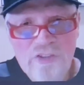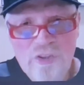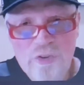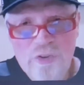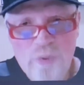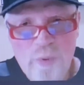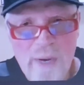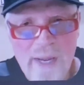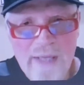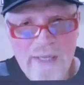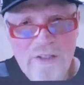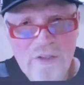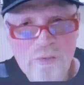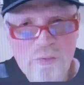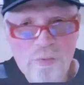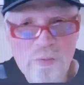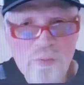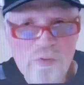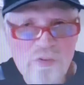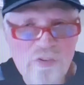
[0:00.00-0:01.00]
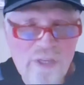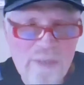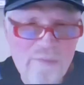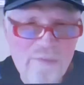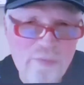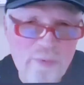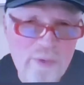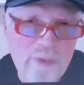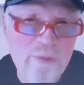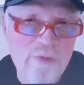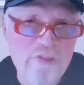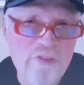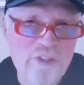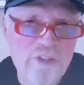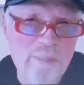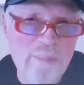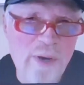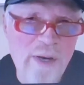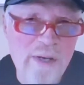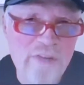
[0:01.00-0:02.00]
attracted to the same frequency
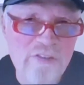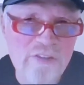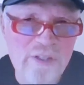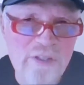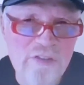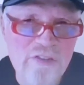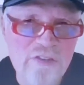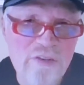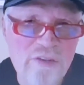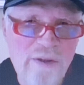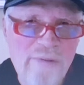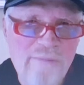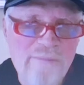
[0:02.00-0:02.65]
process.